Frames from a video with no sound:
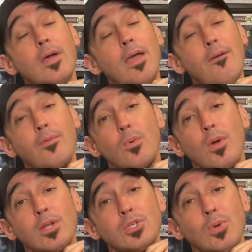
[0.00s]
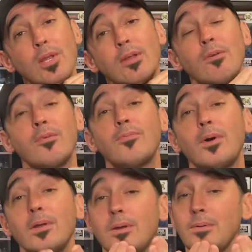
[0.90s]
If you want to join in on the
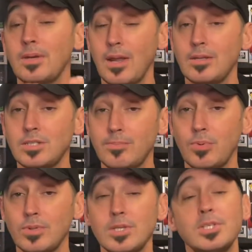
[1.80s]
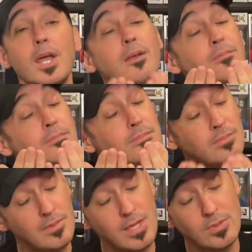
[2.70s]
fun and support the channel,
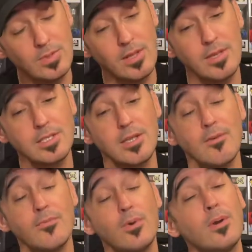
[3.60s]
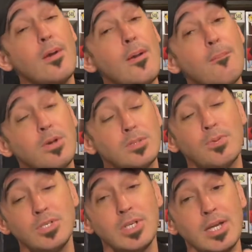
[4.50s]
that's what the link's there for. Much
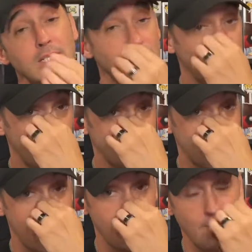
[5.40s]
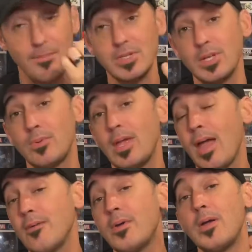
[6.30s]
appreciation to our channel members that we
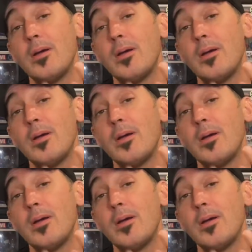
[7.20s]
have.